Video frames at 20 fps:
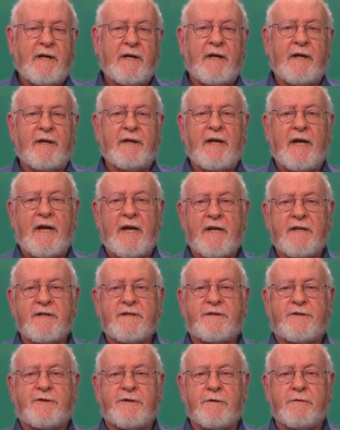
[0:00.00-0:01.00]
And
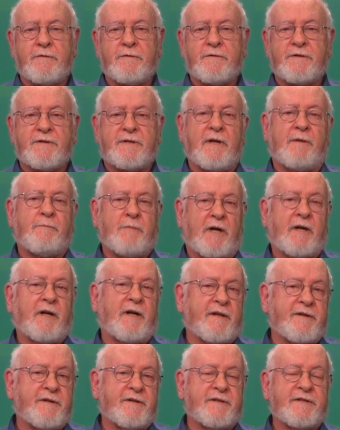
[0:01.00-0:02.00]
as Jews, among
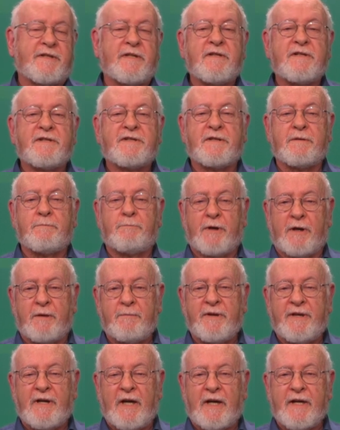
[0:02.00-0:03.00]
others,
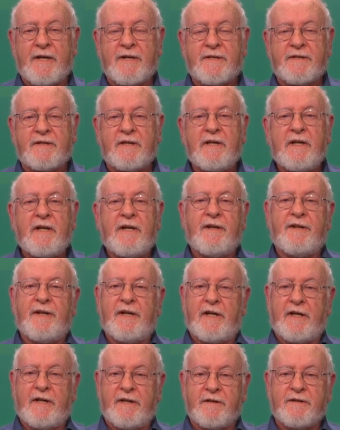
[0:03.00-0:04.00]
suburbanized,
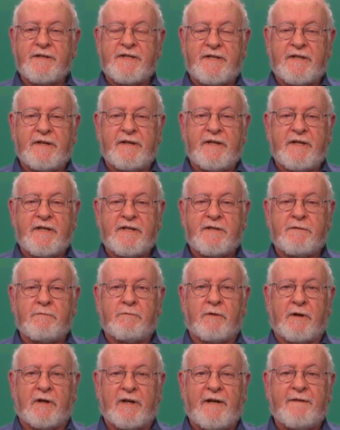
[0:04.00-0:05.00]
the inner cities
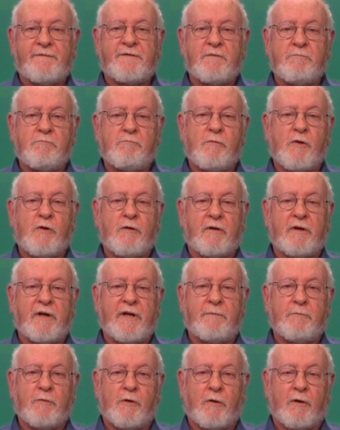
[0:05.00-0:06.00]
were left more
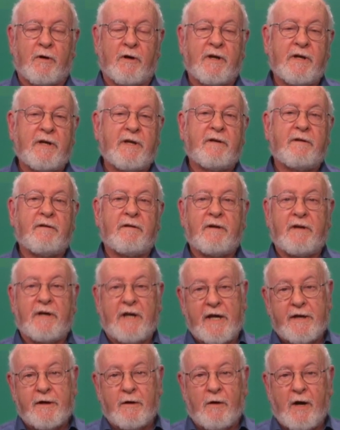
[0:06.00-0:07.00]
and more
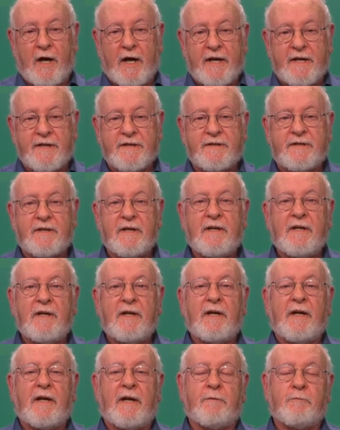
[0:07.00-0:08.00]
ghettoized.
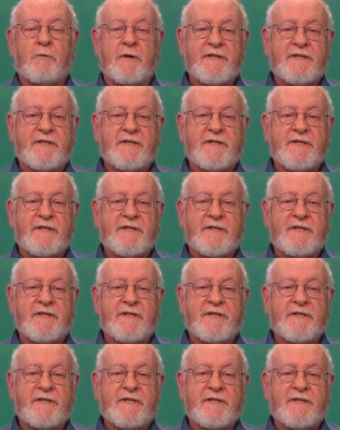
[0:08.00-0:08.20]
And